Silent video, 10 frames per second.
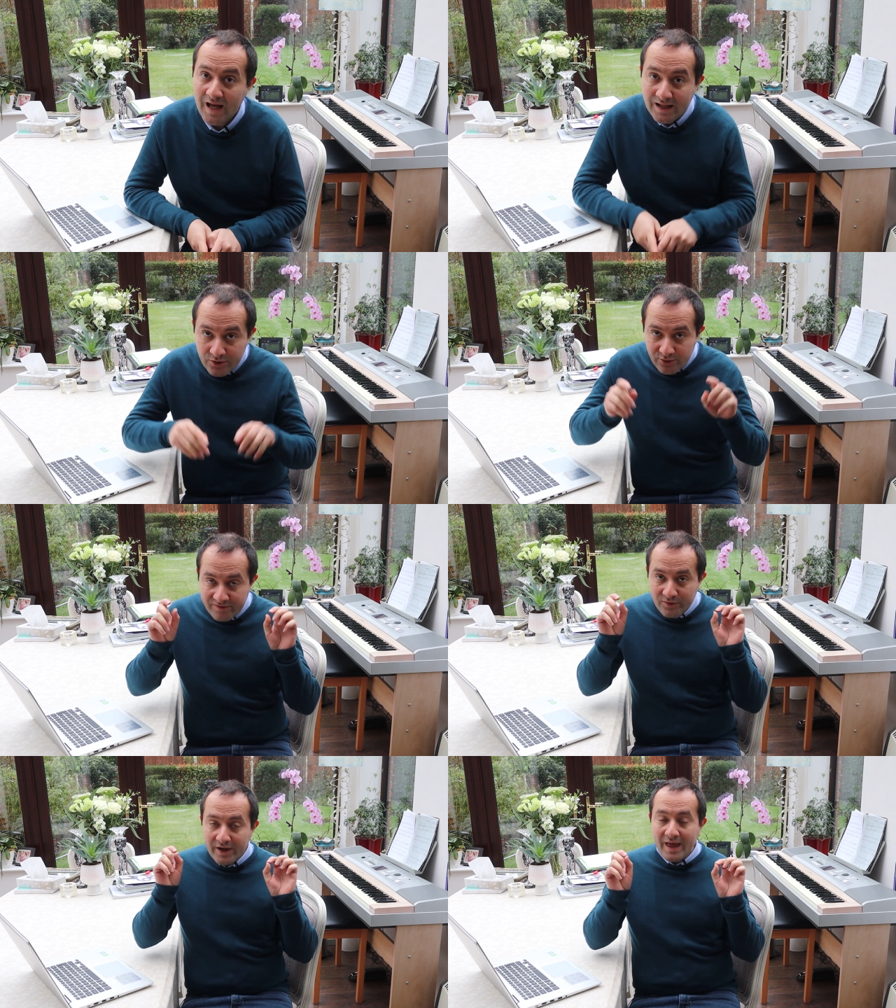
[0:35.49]
And don't
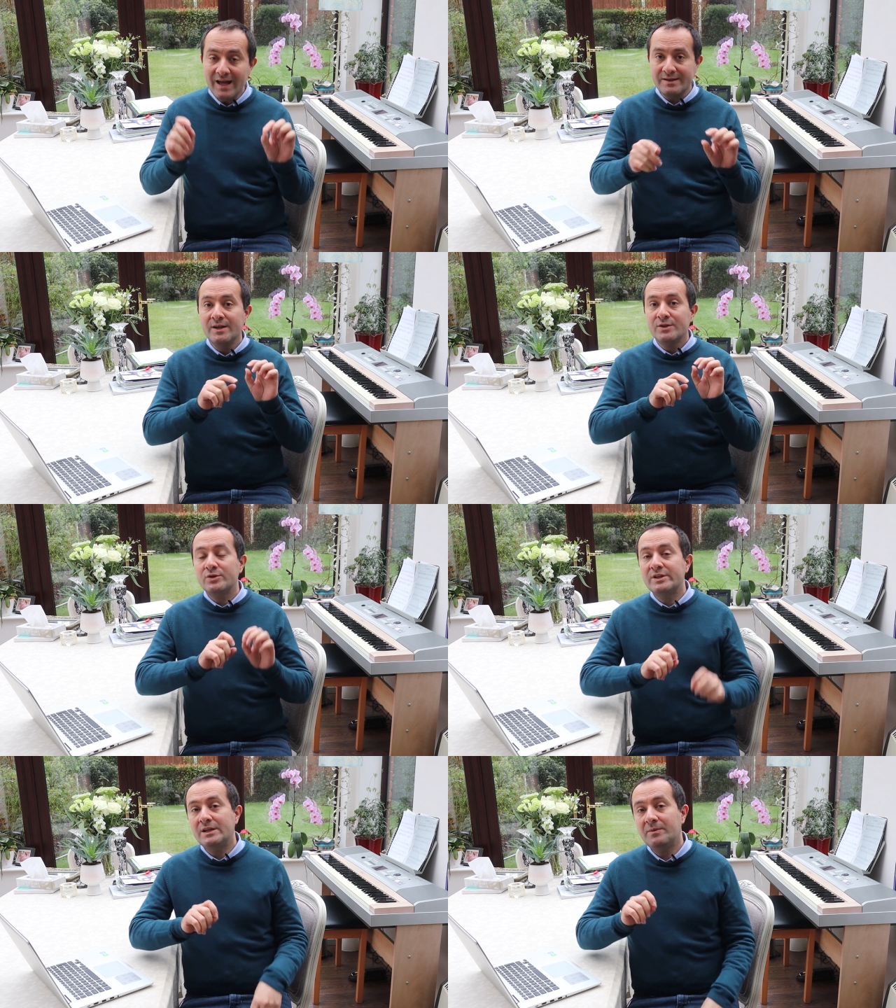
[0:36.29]
forget
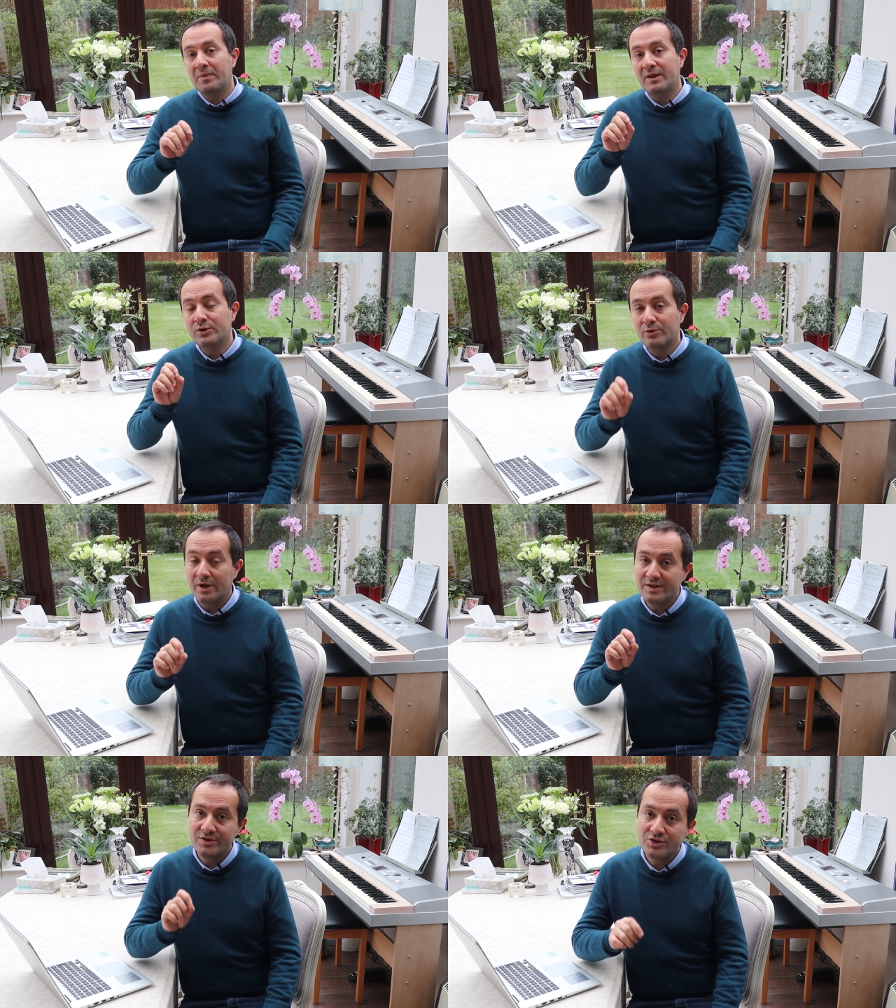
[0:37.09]
to keep
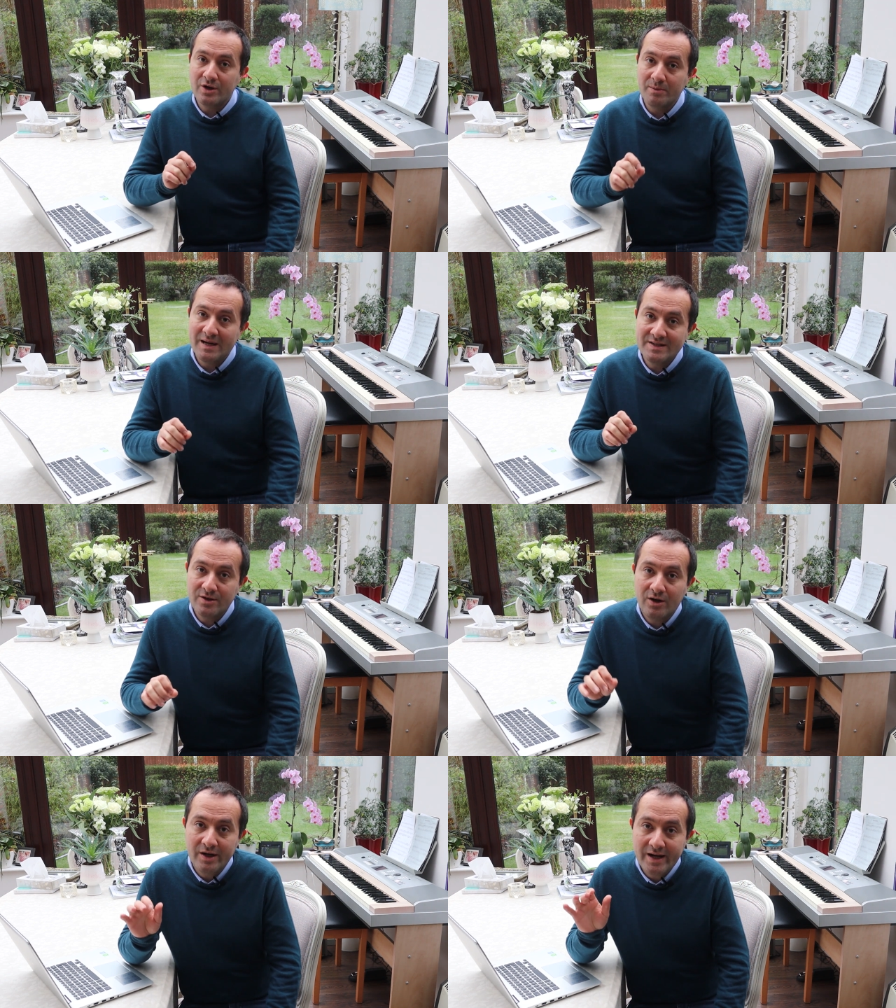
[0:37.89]
your surgical
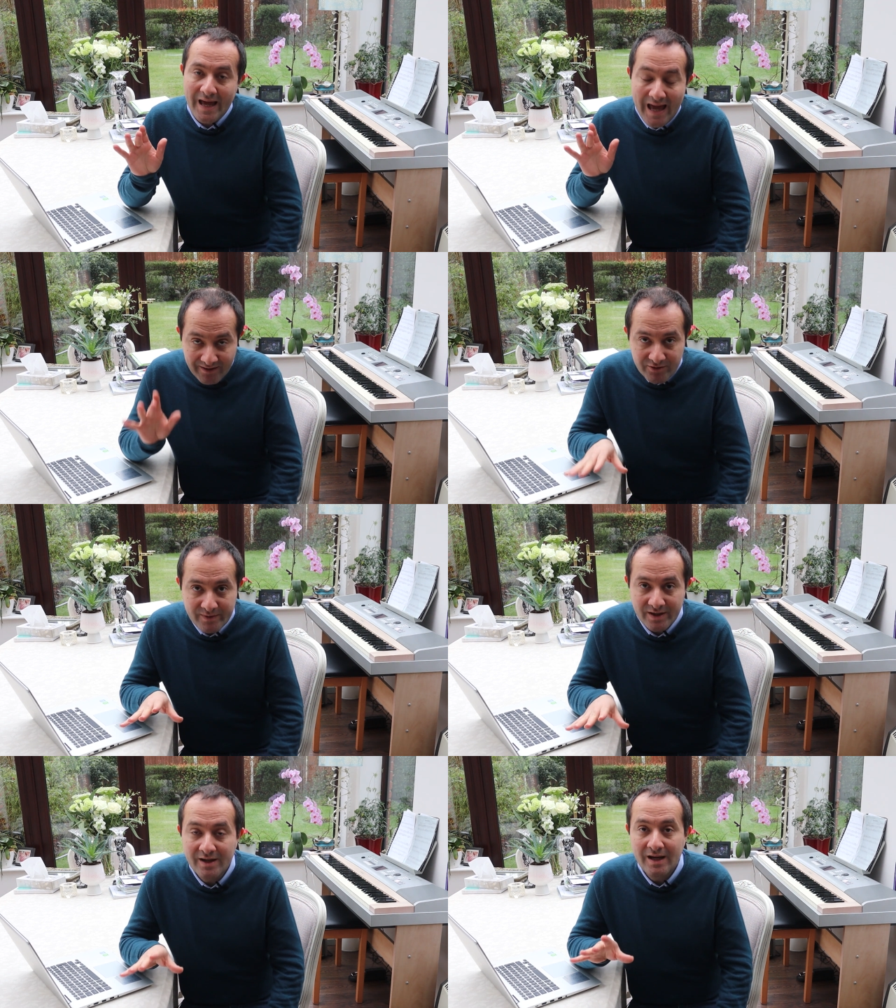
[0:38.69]
mask on
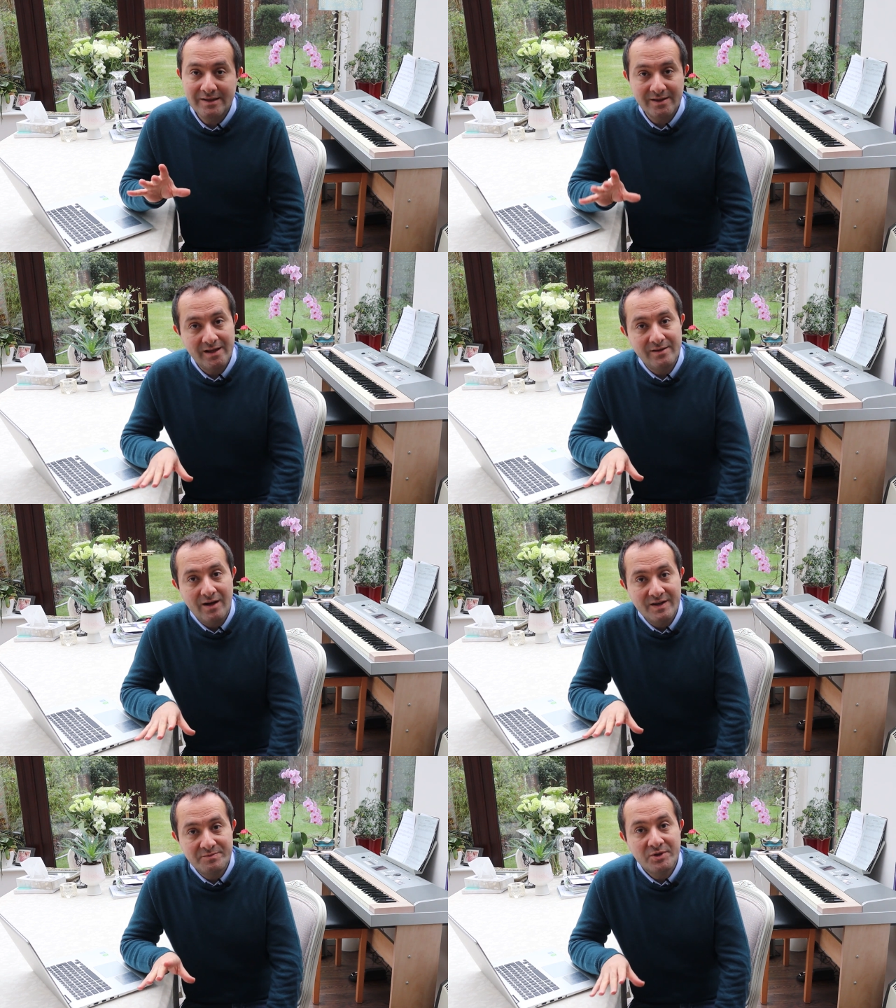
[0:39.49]
everywhere in the dental
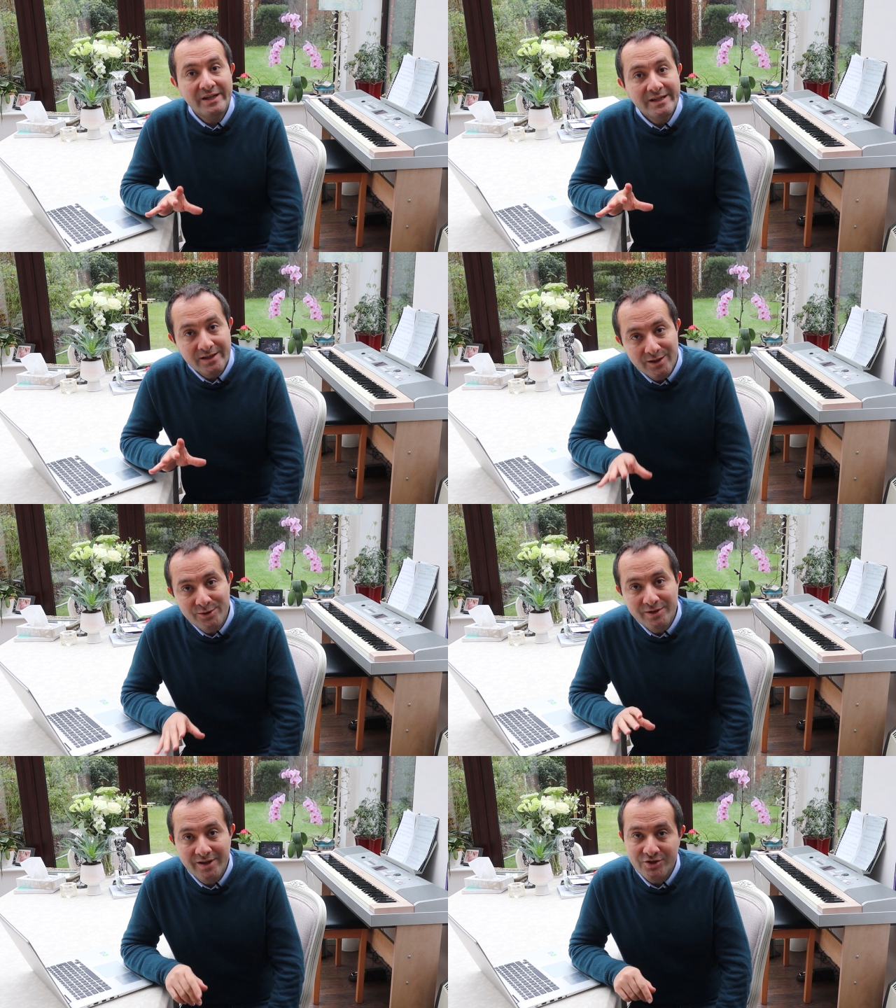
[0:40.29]
hospital,
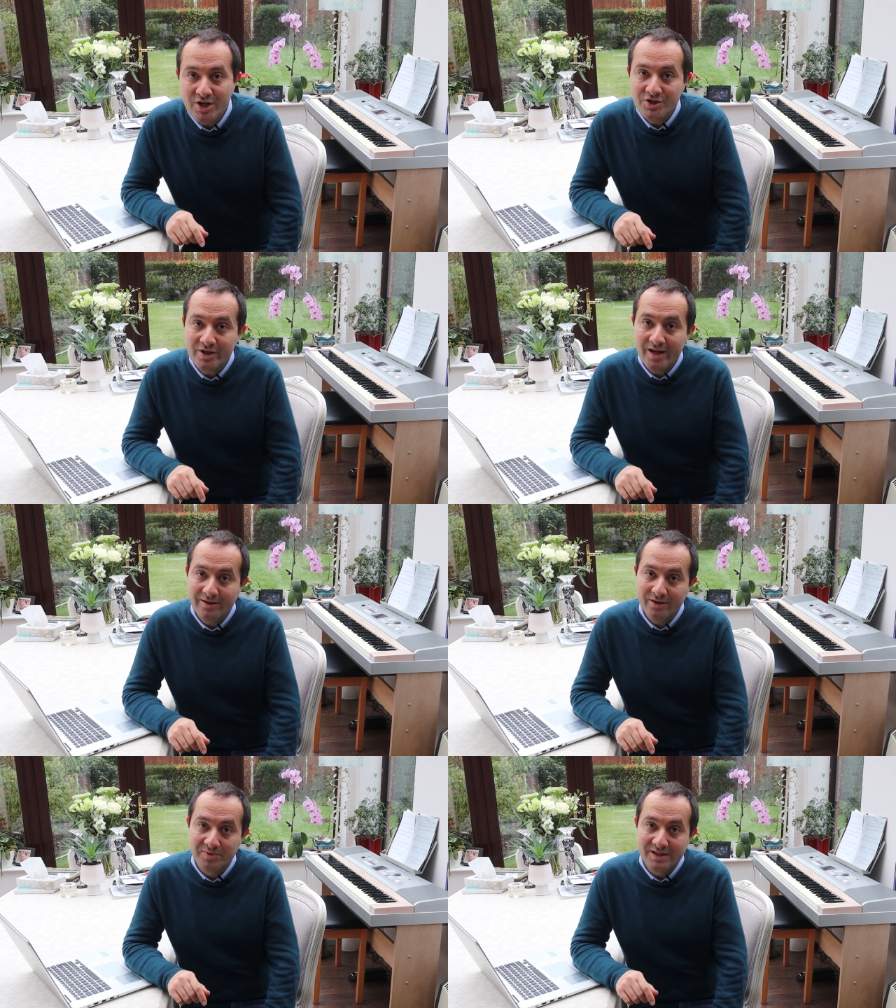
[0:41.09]
including the changing area,